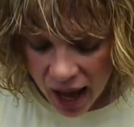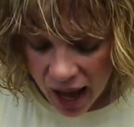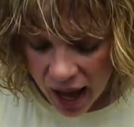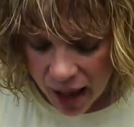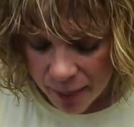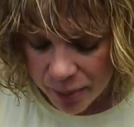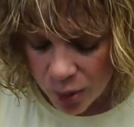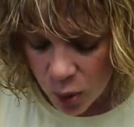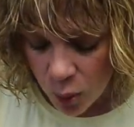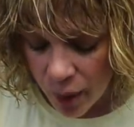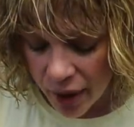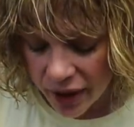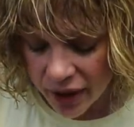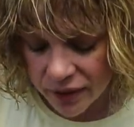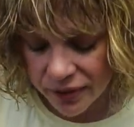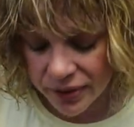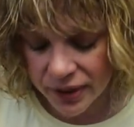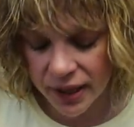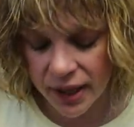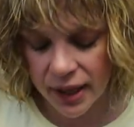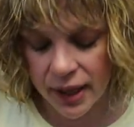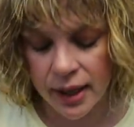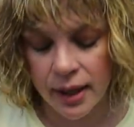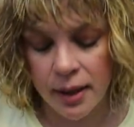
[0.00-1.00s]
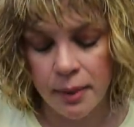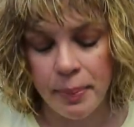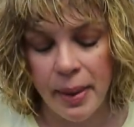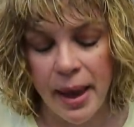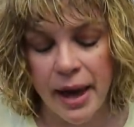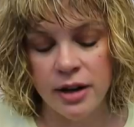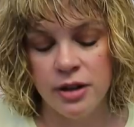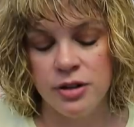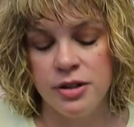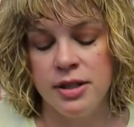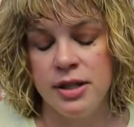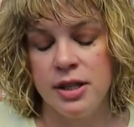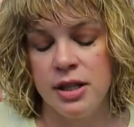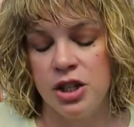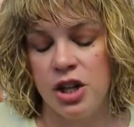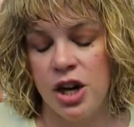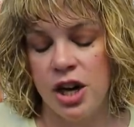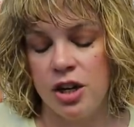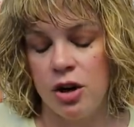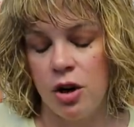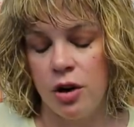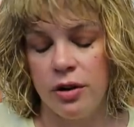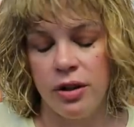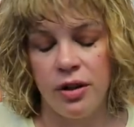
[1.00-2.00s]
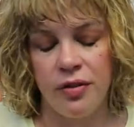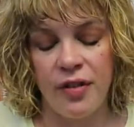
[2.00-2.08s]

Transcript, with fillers: Uh, but one of the pattern suggest or